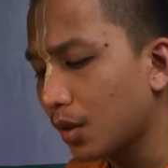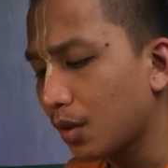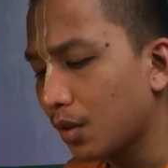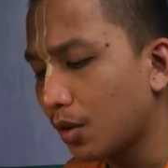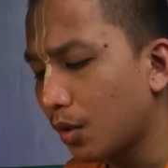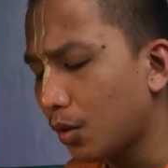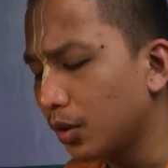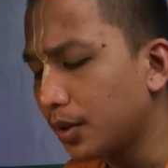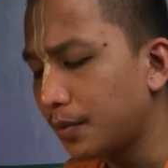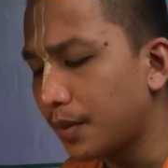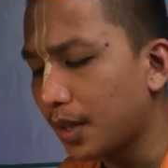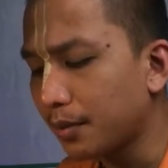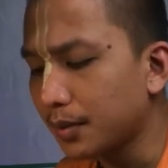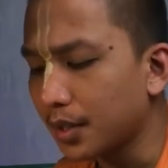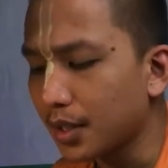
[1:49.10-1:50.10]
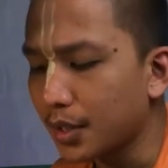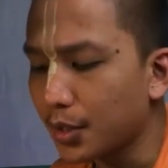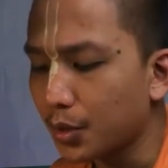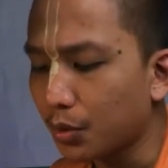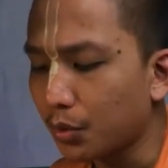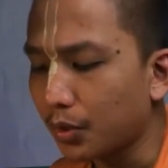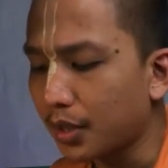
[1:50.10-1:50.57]
All the brahmanas
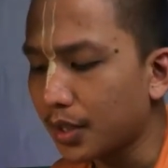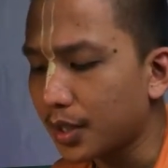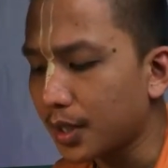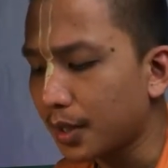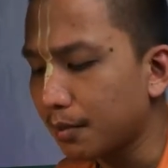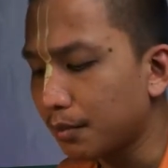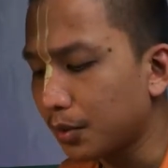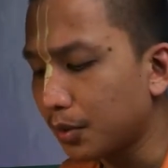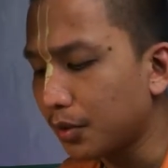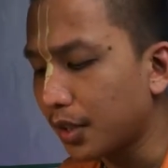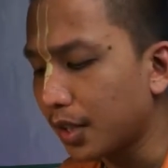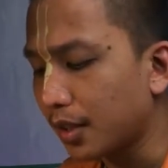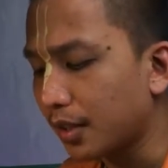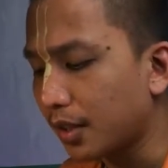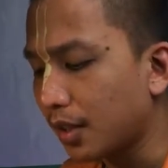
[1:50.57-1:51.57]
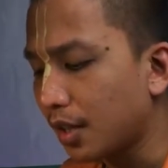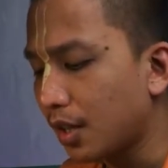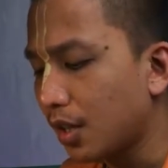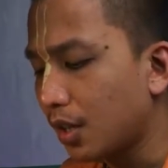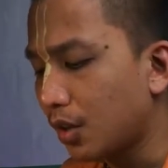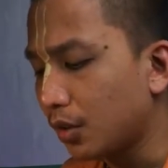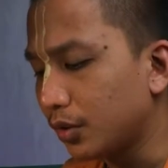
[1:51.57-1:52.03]
who were assembled there
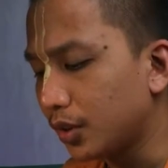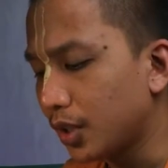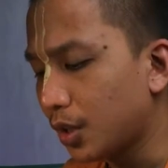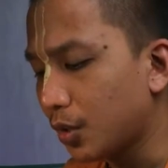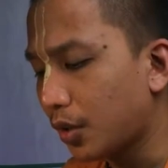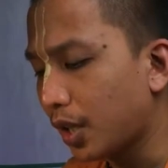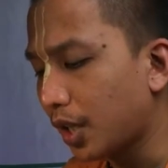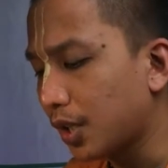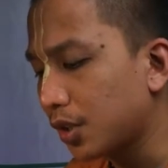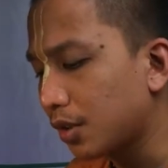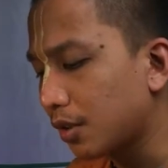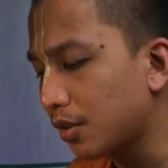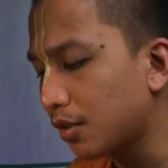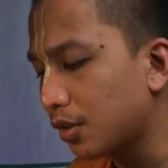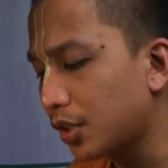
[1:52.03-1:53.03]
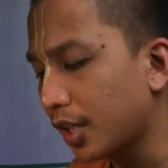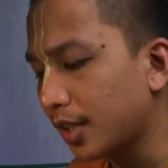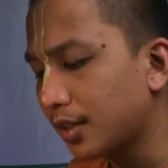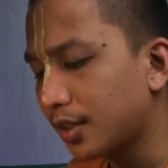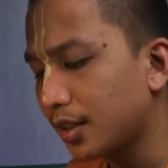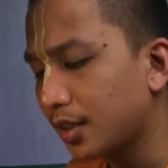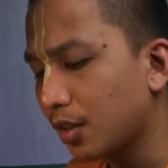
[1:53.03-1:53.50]
on this occasion
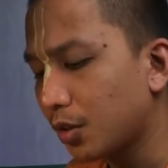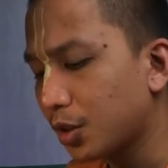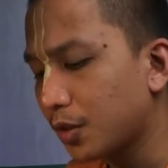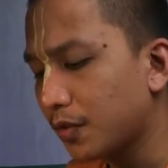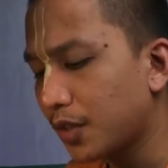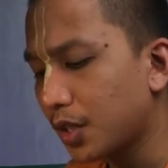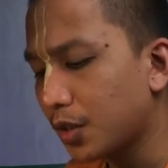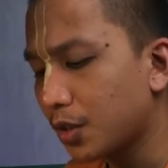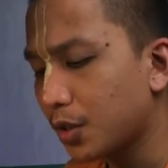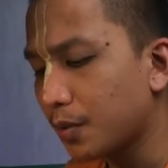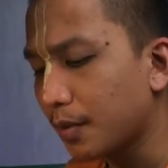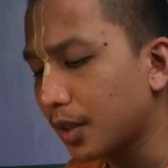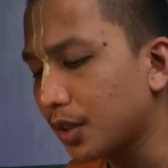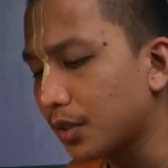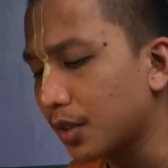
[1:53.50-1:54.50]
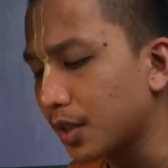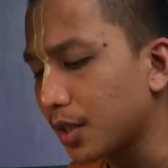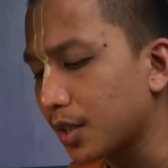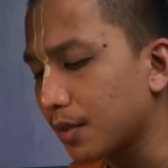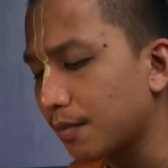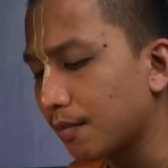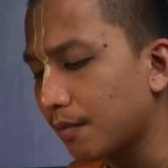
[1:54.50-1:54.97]
chanted auspicious mantras.
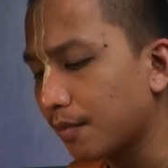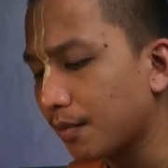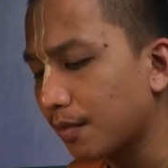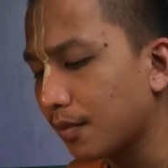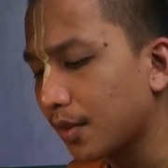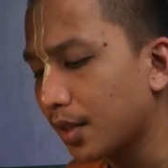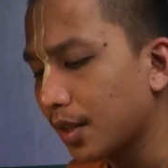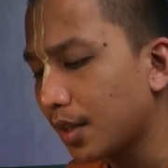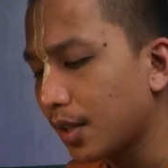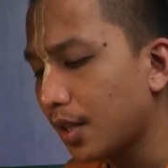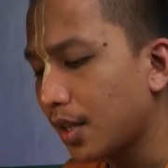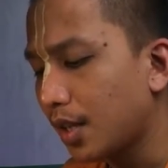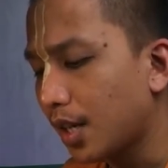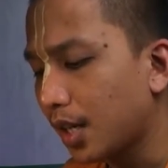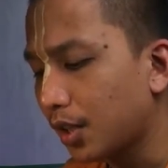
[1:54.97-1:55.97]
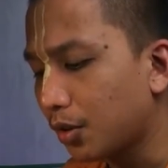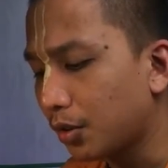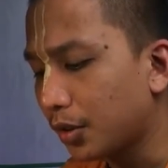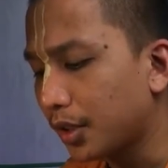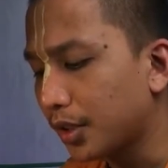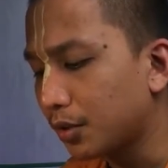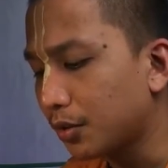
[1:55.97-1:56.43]

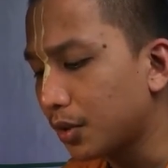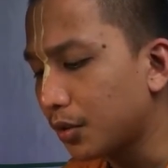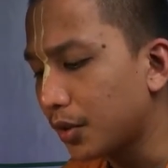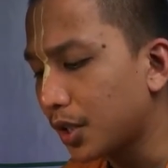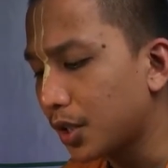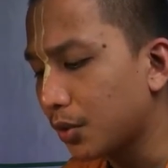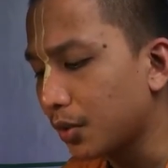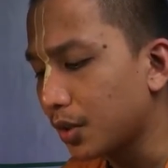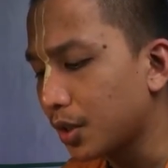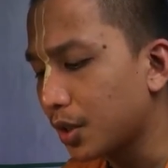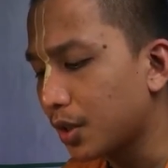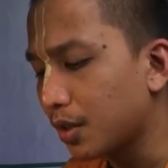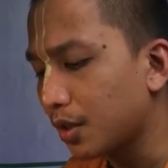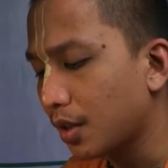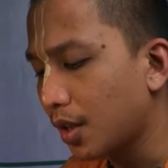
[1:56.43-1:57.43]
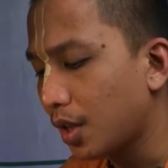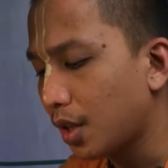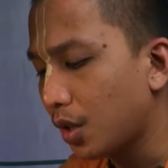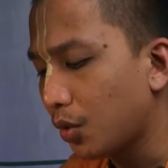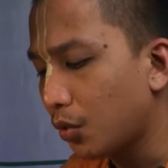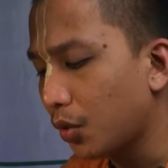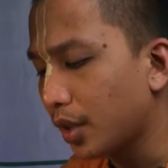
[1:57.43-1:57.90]
According to the rituals,
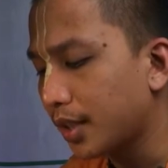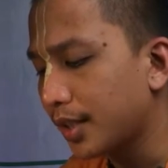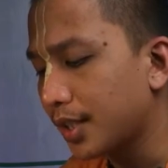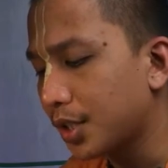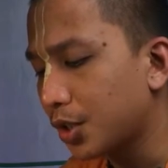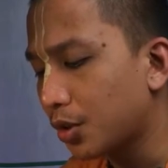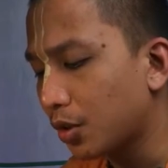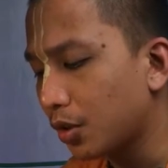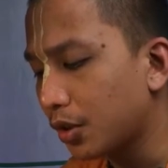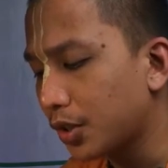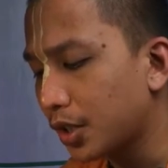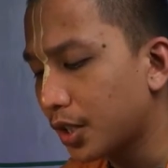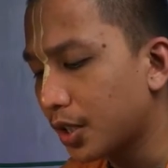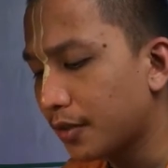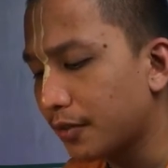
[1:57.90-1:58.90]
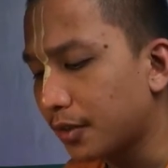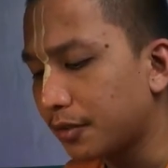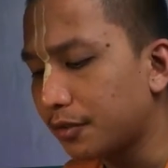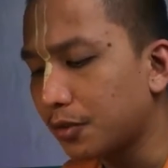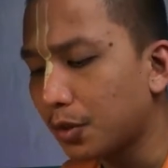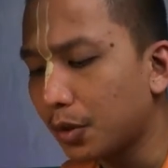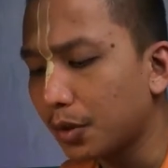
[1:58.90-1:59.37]
while the astrologers
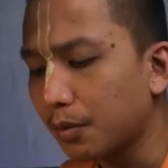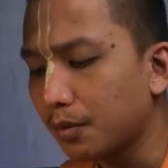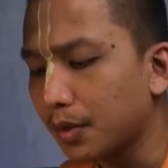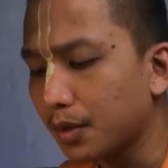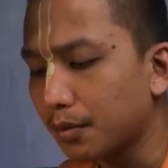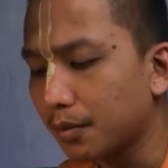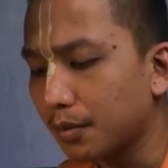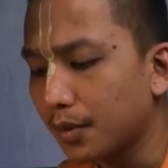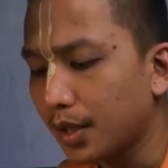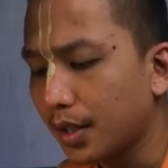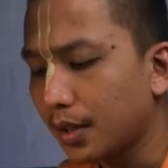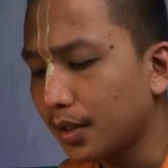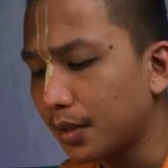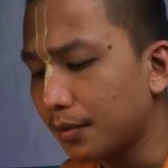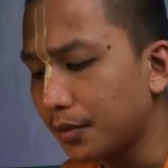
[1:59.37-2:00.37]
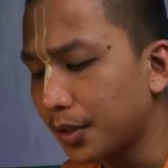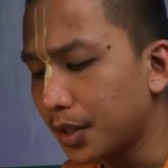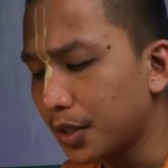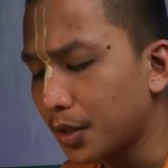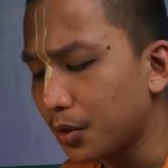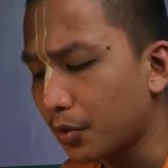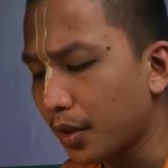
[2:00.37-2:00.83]
perform the birth
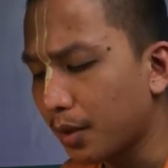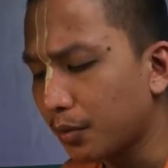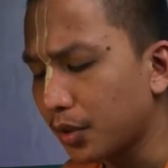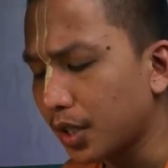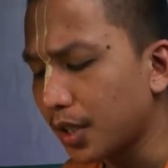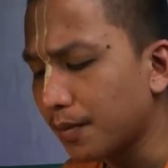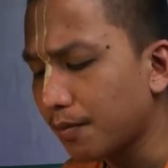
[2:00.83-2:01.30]
ceremony,